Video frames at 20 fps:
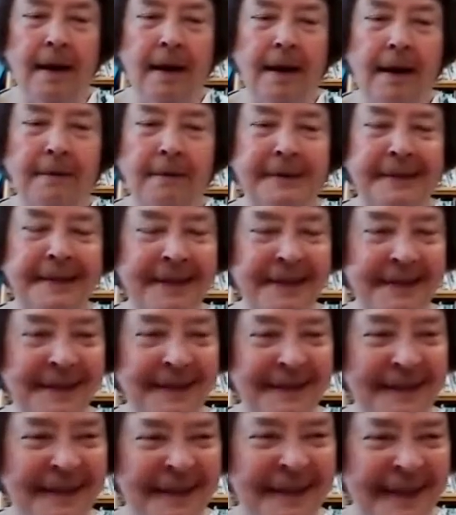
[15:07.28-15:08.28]
I was
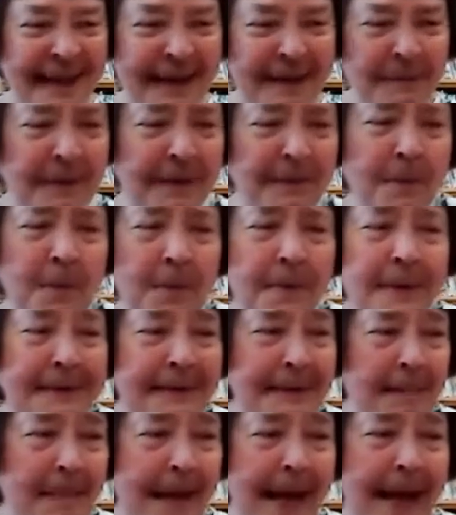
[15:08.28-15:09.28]
thinking today,
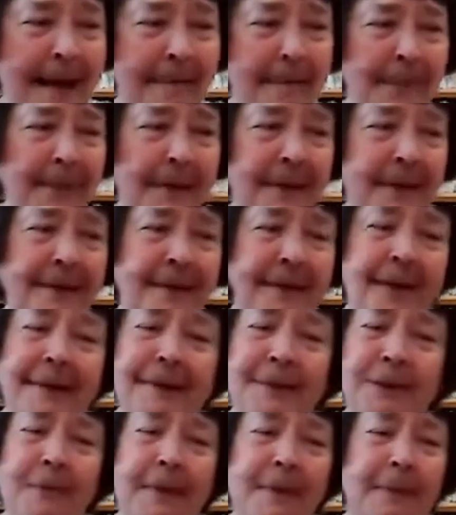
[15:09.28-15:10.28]
what's a map?
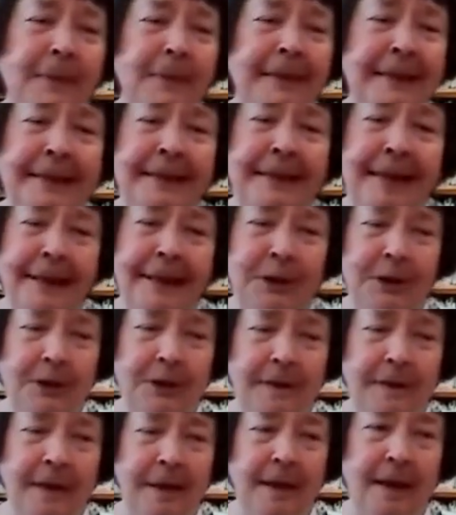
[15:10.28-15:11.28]
It's a
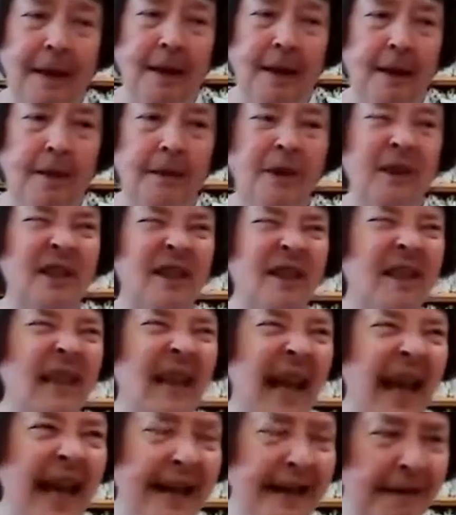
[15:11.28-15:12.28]
representation to
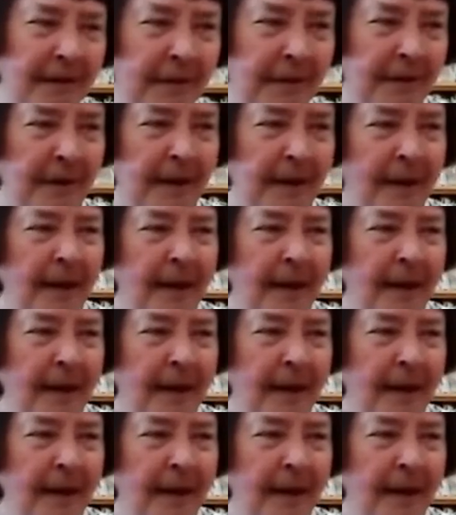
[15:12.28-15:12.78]
scale.